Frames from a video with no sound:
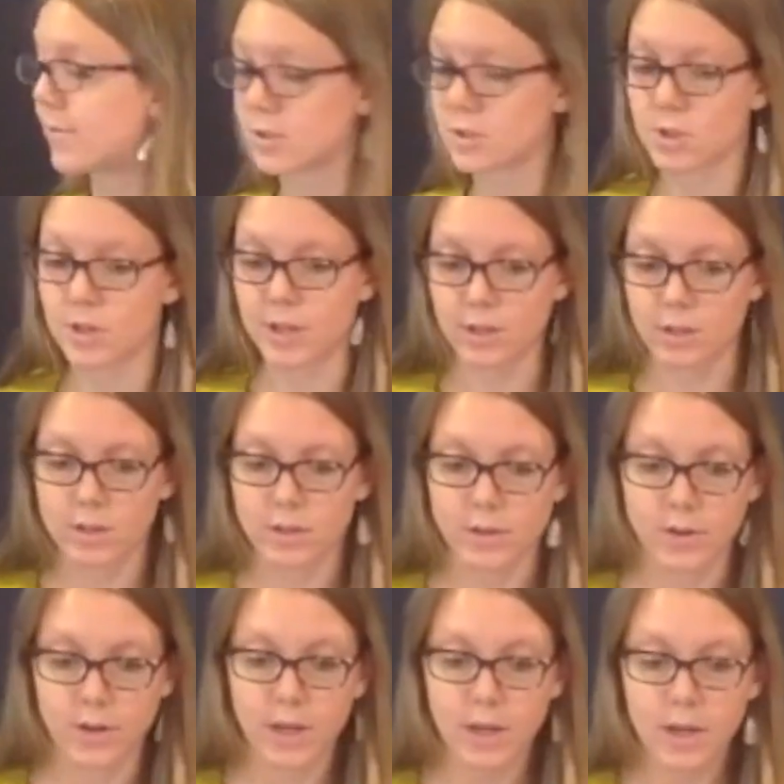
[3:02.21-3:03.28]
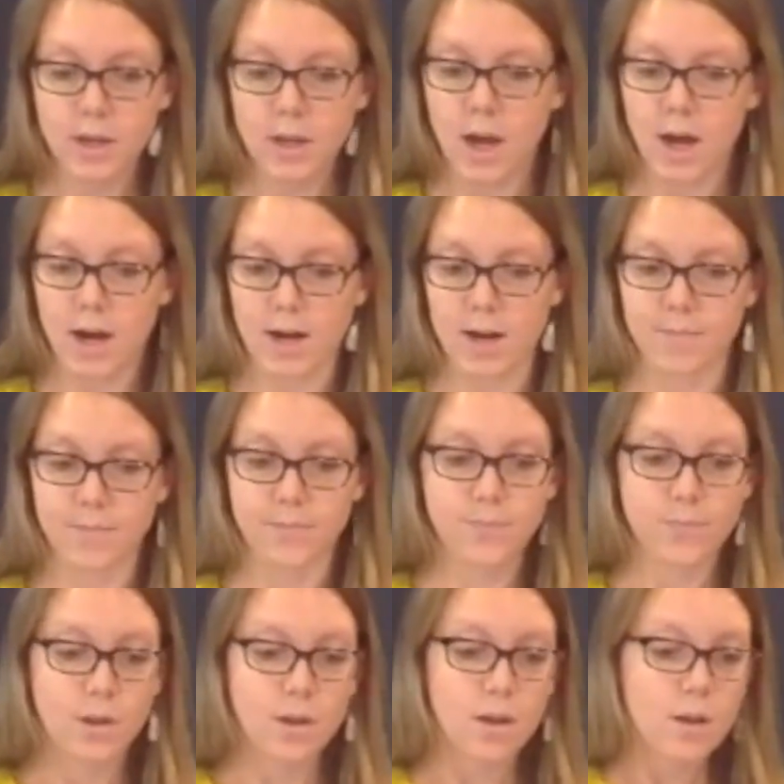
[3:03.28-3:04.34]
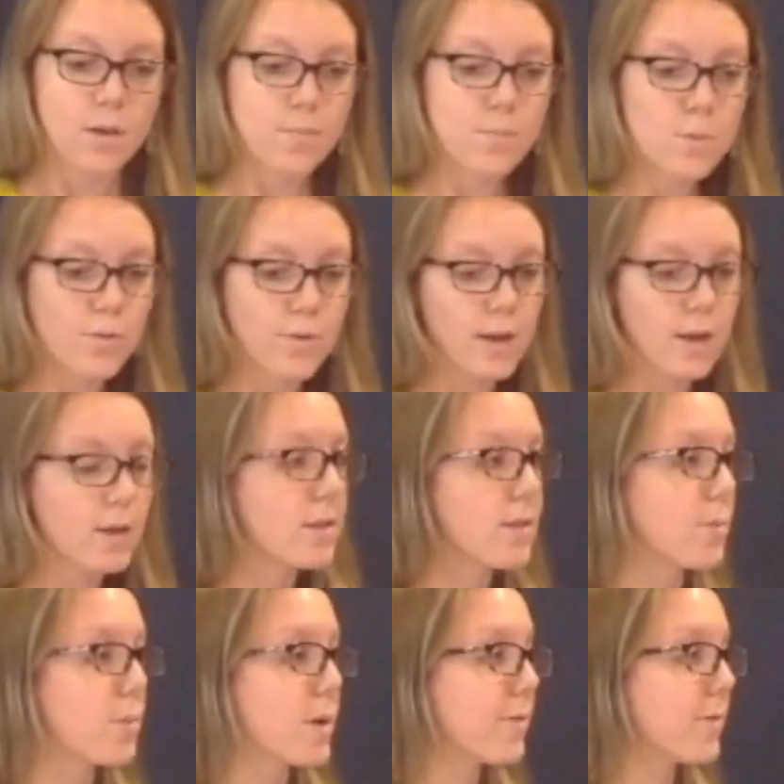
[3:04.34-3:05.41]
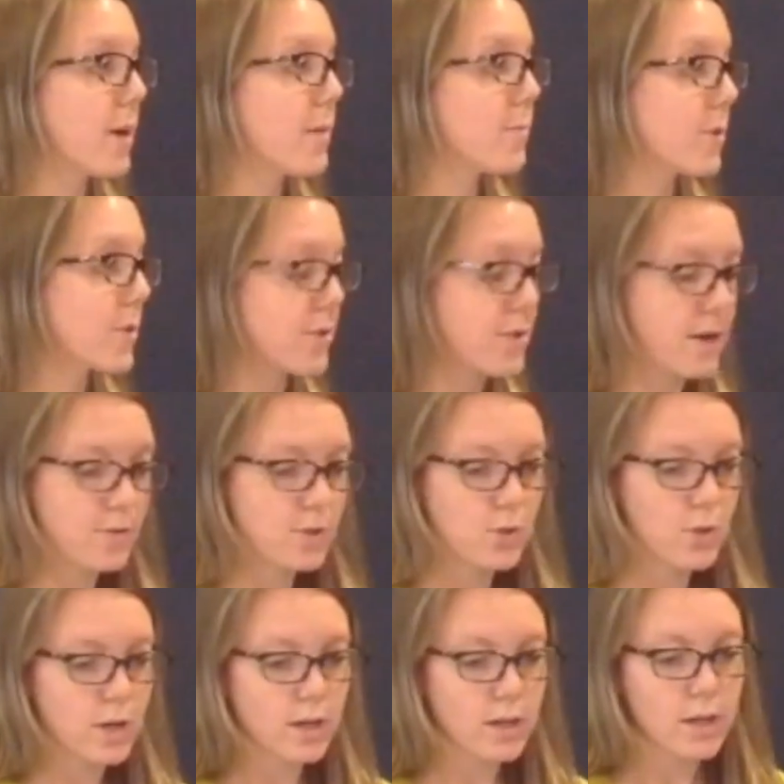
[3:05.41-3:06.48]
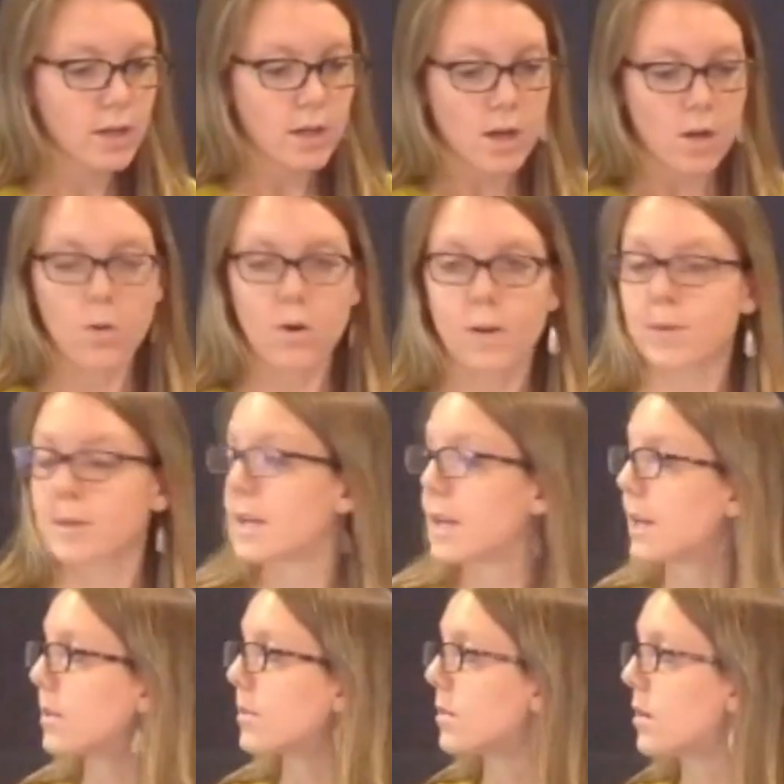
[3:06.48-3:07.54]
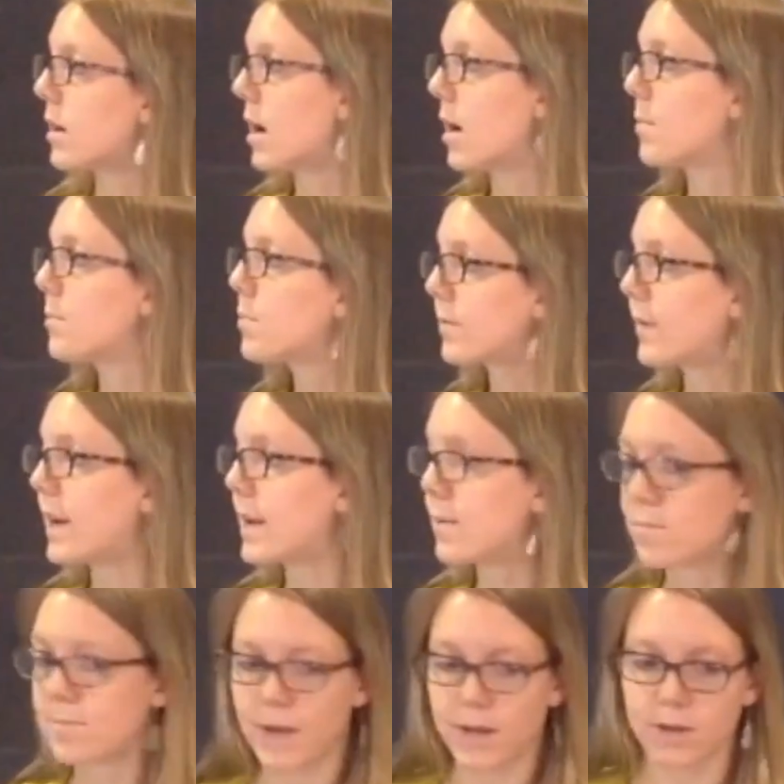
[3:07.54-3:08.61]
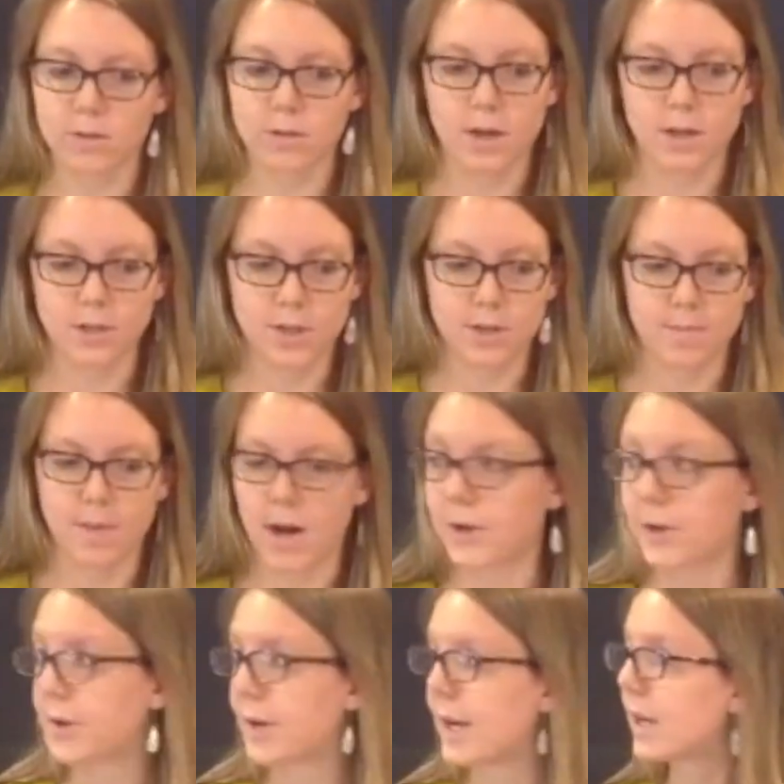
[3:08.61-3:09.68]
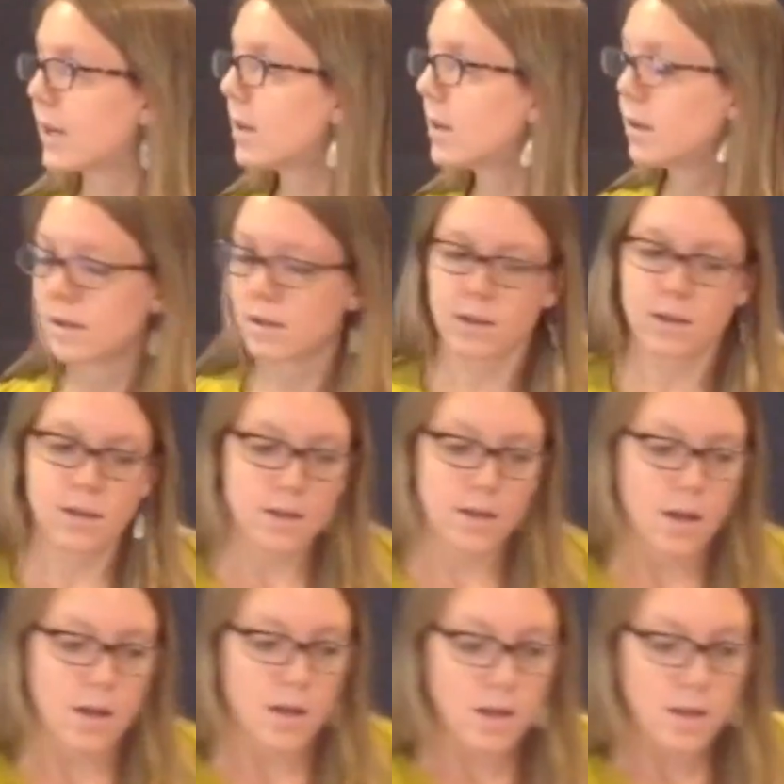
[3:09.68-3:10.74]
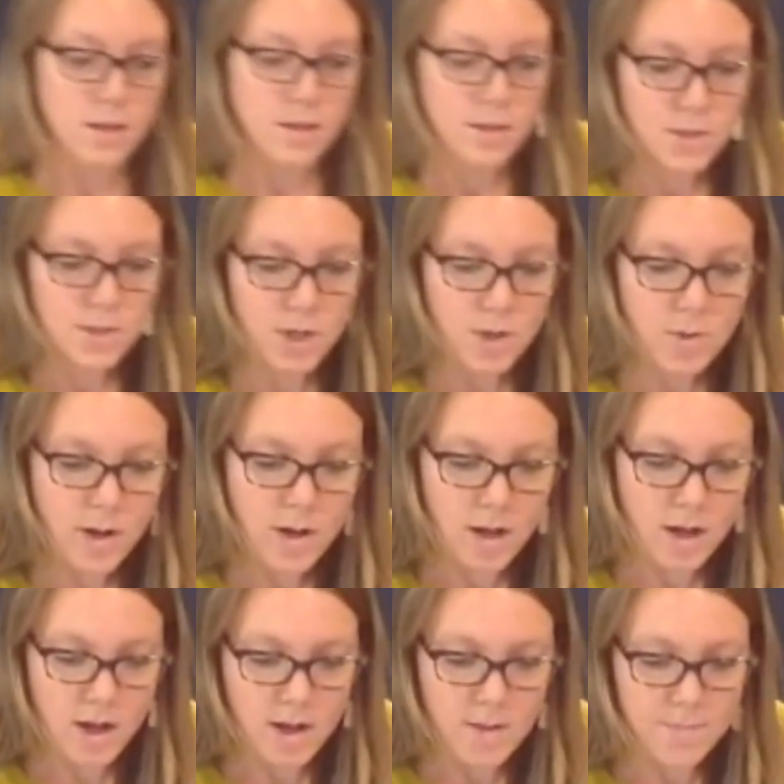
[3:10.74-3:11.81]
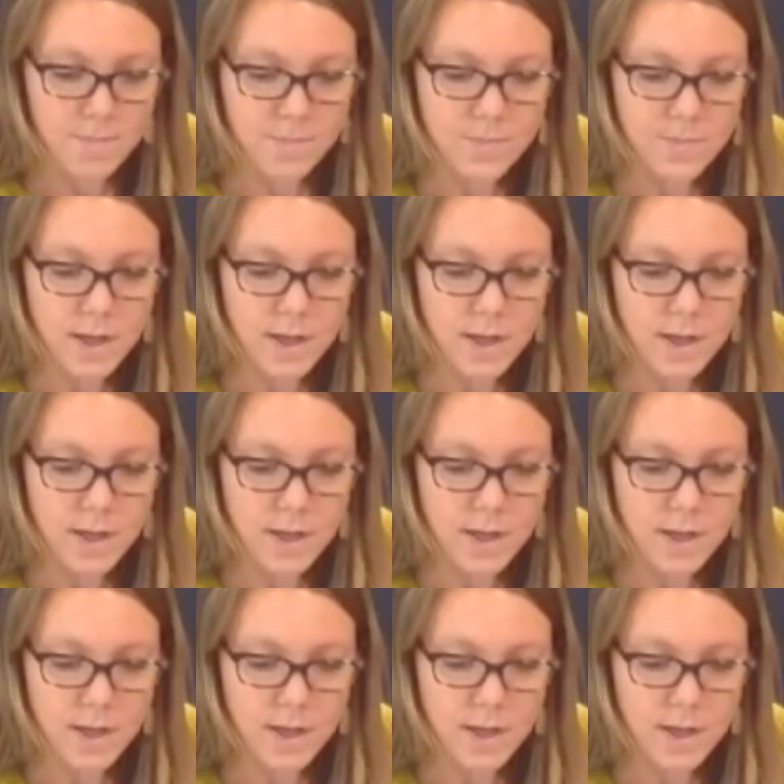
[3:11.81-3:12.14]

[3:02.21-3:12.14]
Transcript: efforts could include um, moving the wind farm further offshore, or presenting, uh, providing better long-term monitoring. So um,